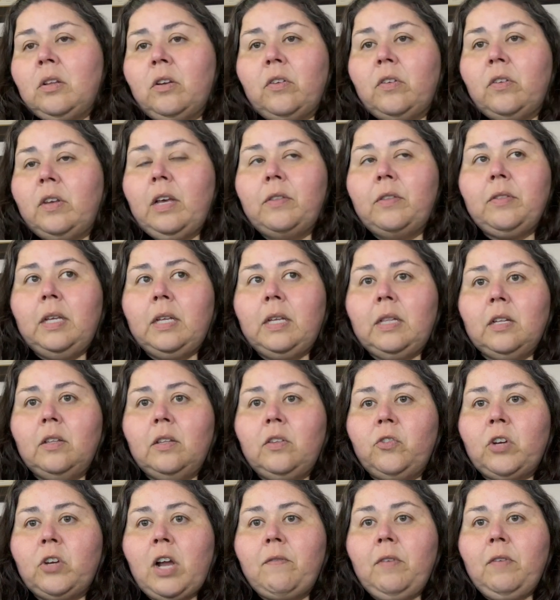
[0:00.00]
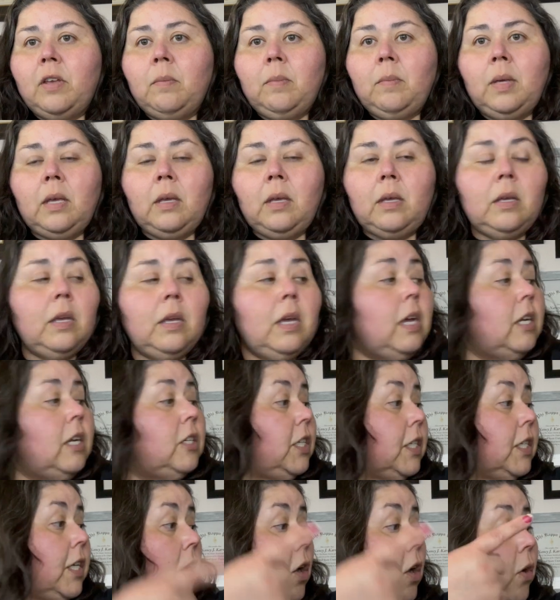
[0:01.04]
there's nothing that's driving me
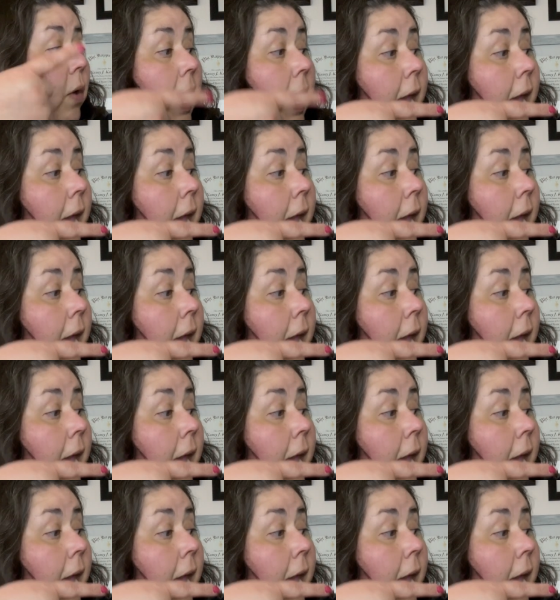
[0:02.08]
to go.